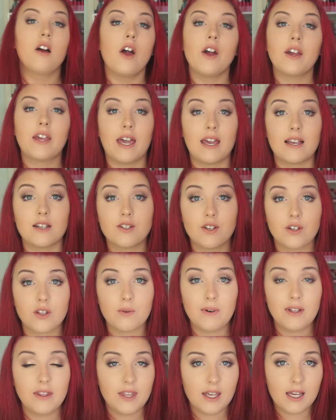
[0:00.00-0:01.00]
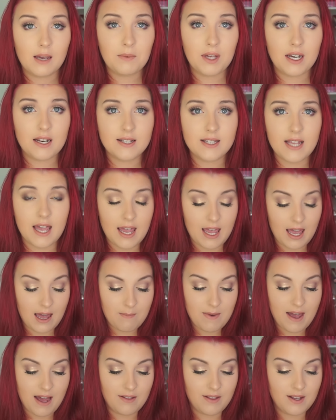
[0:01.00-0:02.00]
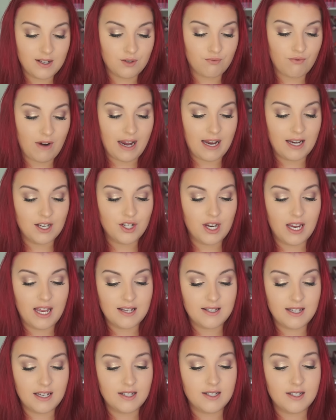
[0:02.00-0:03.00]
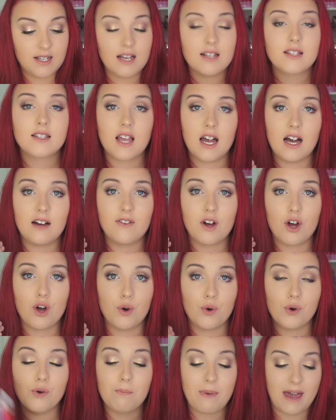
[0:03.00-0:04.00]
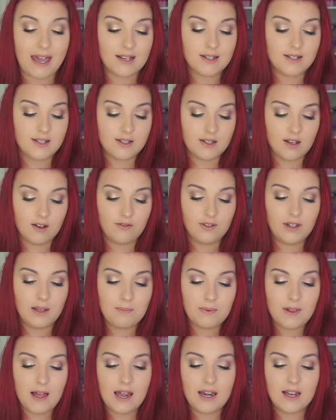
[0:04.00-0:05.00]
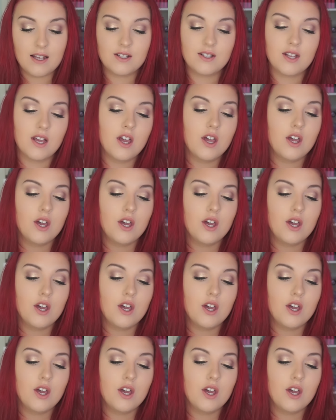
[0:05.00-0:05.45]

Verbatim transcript: Okay, so the one thing I'm going to say about this range is it does cover all bases of lip liners.